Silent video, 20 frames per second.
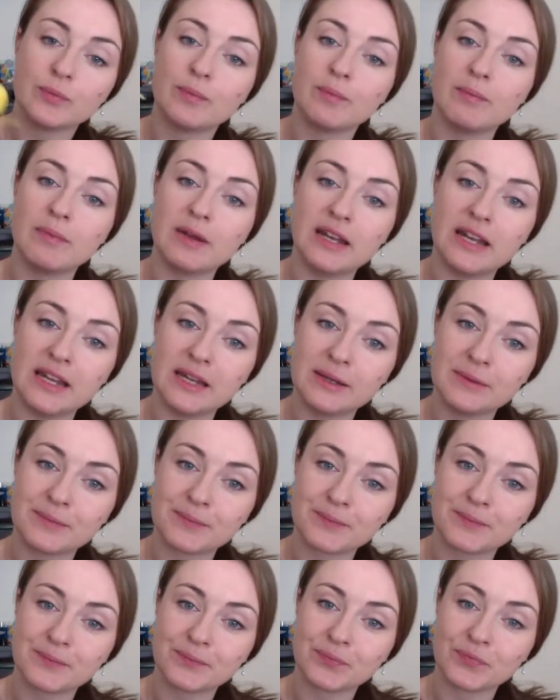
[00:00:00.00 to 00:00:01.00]
mini,
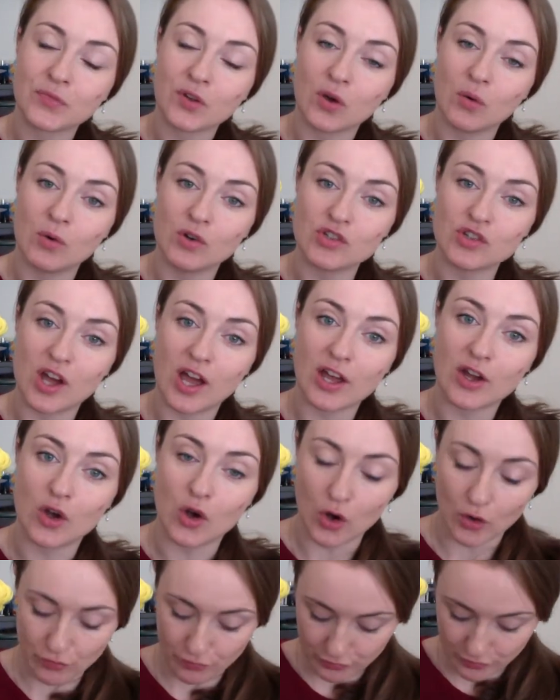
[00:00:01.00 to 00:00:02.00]
which I
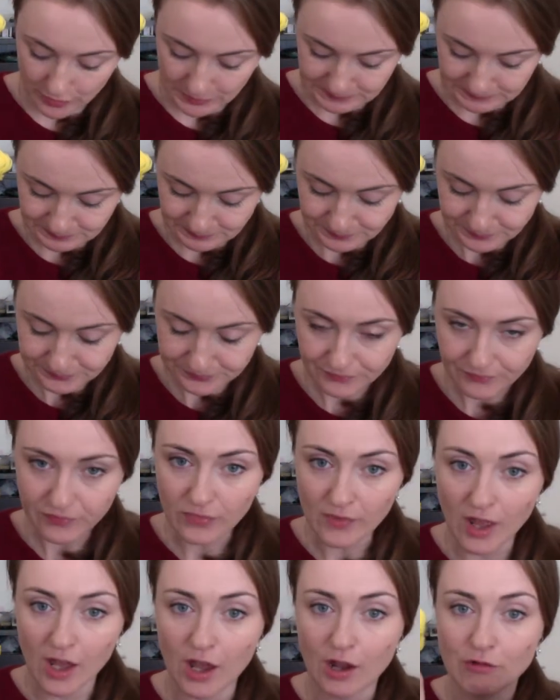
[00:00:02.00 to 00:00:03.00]
got from
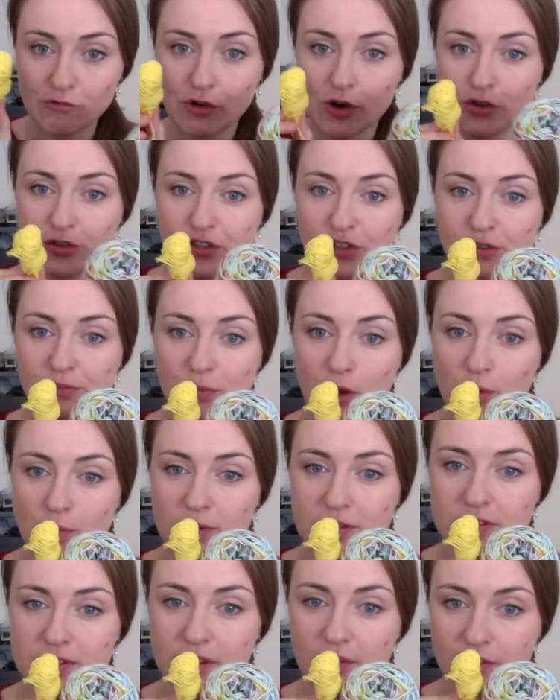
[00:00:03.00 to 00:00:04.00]
Rosie's
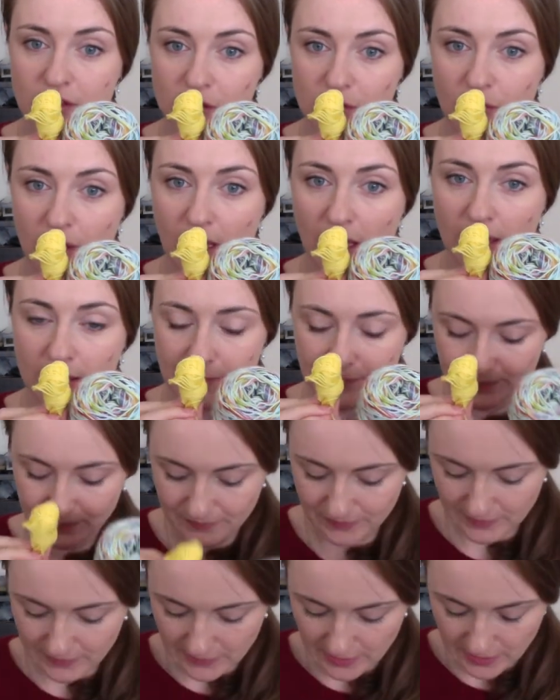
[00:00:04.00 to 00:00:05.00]
Moments of the UK.
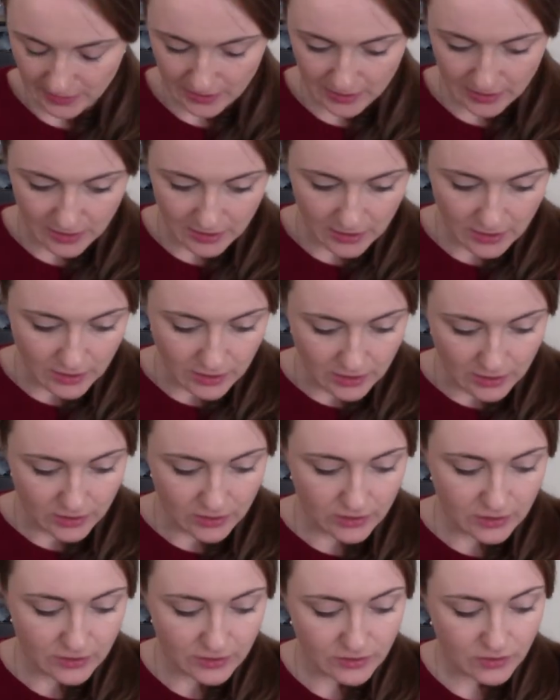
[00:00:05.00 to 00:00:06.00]

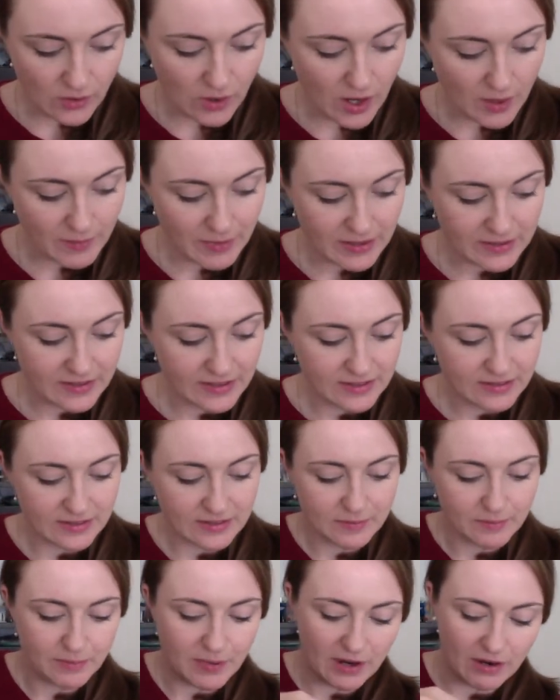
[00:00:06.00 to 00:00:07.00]
So I made these
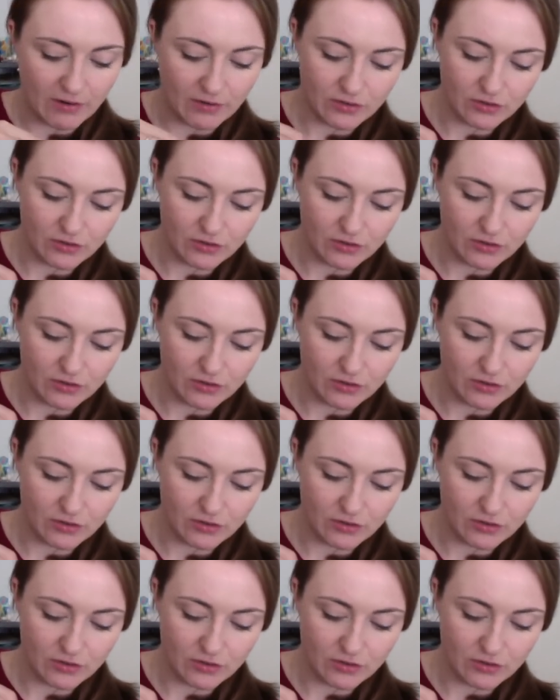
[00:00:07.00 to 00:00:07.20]
pair of